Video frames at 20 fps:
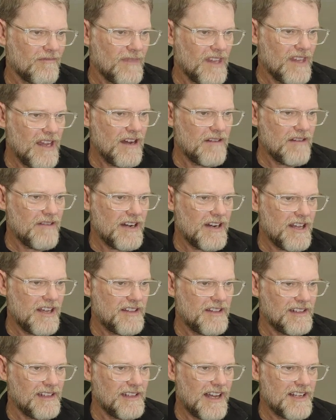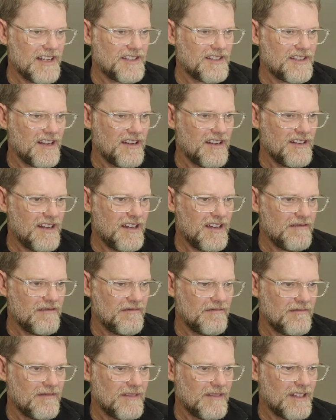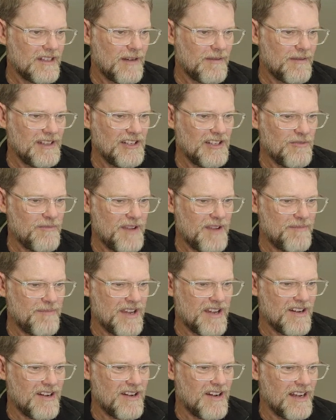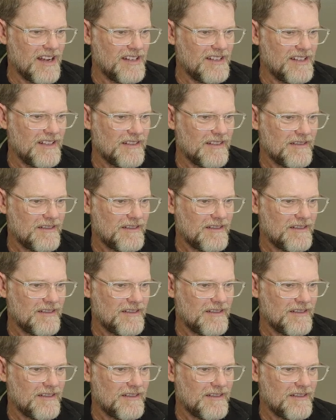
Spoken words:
Yeah, I read out the last dono. I'm a little bit behind.